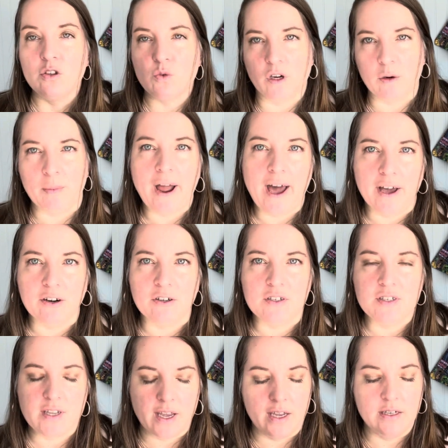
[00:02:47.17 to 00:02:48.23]
patterns,
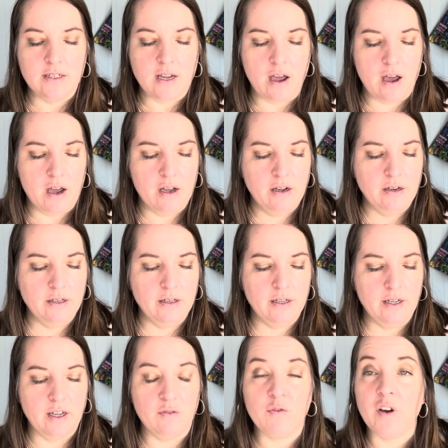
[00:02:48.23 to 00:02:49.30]
and
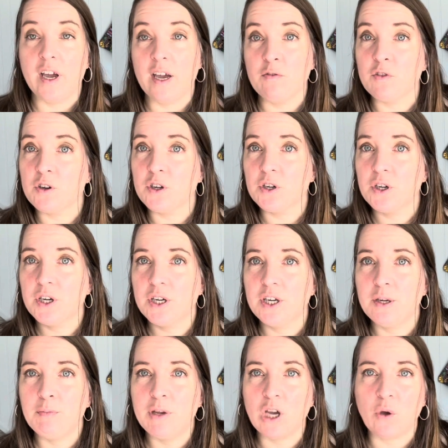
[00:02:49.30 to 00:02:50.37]
if I ever
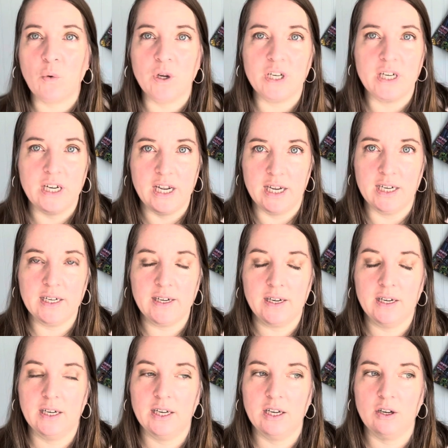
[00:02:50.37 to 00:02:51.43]
pick one to knit,
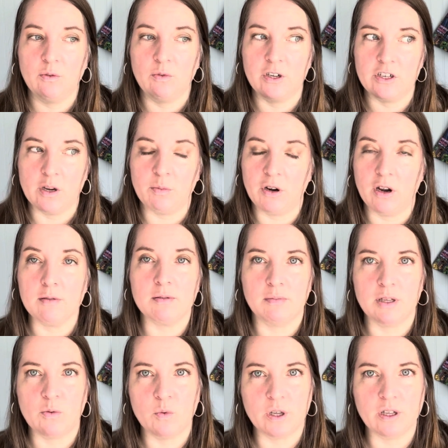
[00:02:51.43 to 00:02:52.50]
which I probably
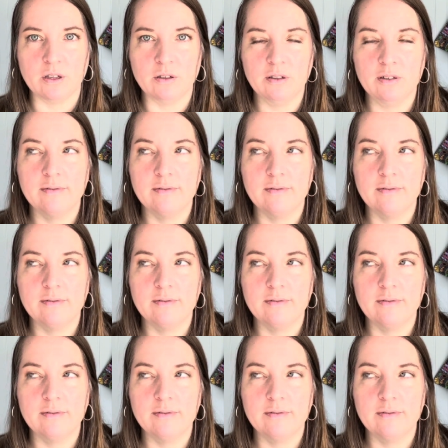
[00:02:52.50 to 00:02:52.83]
will,